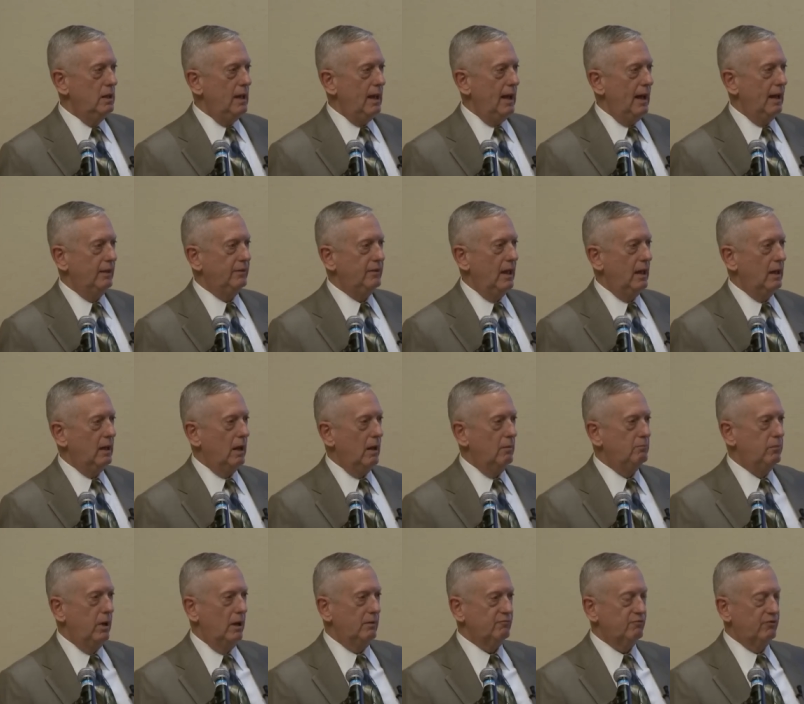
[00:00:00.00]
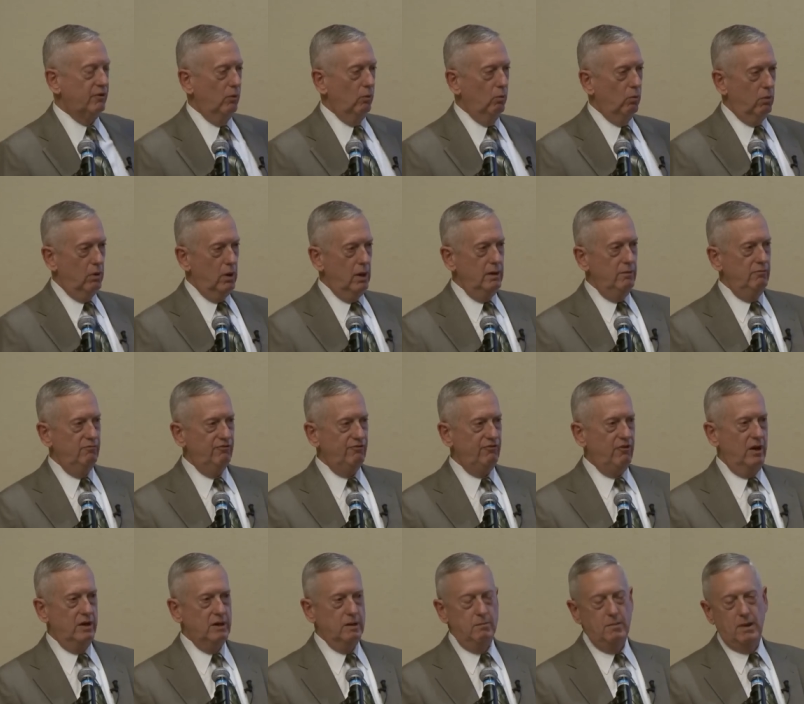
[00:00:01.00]
Had they, but for one
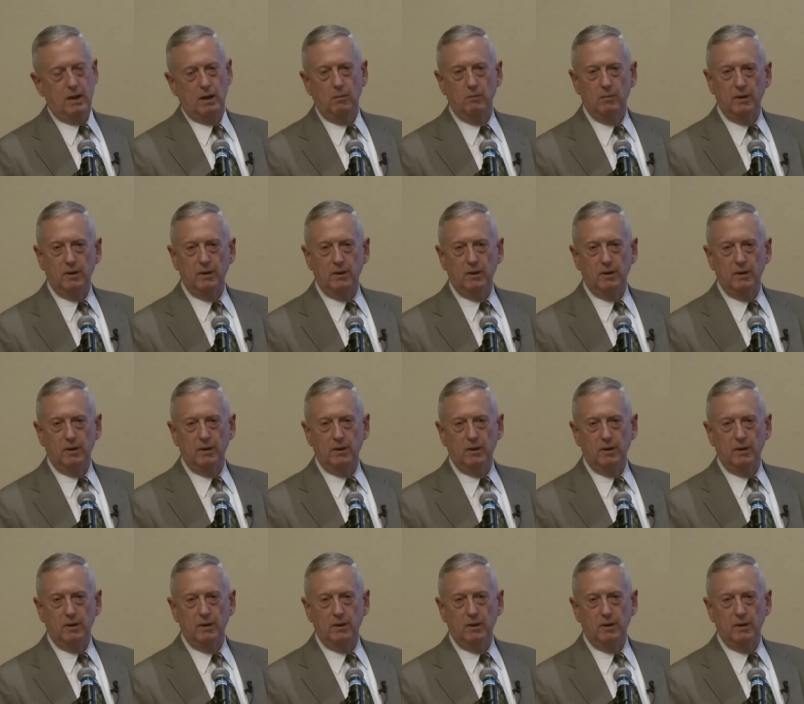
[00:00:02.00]
fundamental